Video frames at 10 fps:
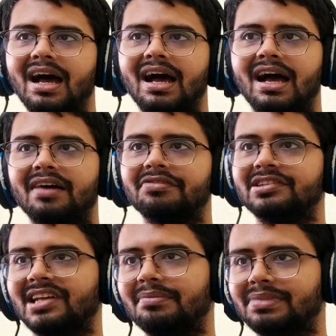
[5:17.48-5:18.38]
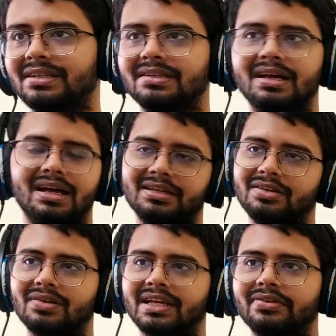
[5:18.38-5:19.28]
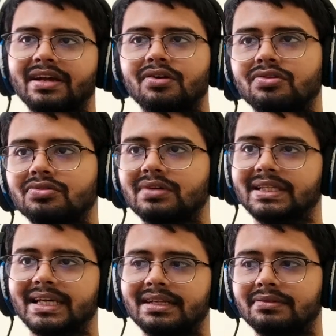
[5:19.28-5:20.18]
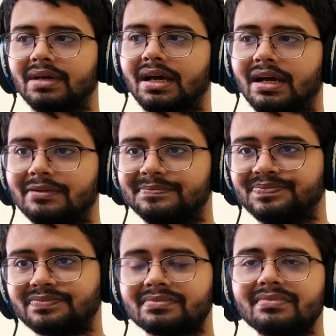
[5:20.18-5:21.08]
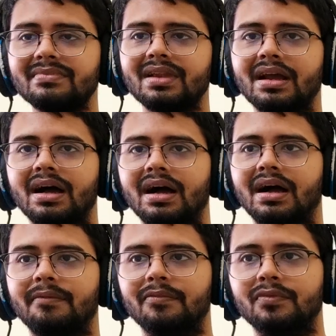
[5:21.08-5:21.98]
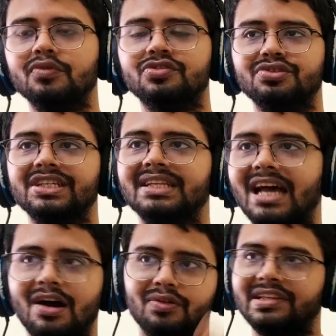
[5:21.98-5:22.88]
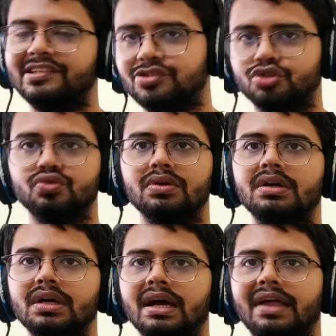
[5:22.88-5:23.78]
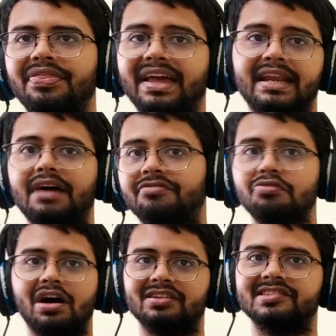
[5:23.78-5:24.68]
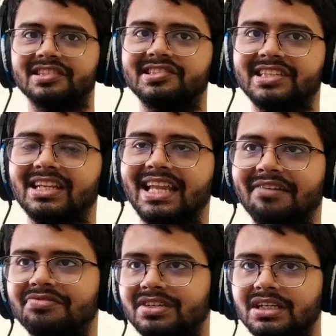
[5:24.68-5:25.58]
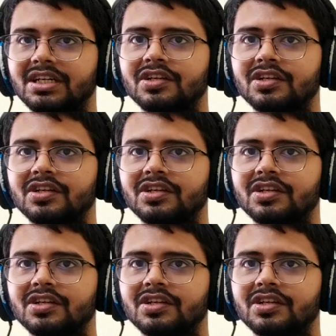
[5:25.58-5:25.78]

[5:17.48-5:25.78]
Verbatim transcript: Uh, for example, uh, you know, like Rengoku, and then um, um, Uzui, now these two, and then a few others are still left.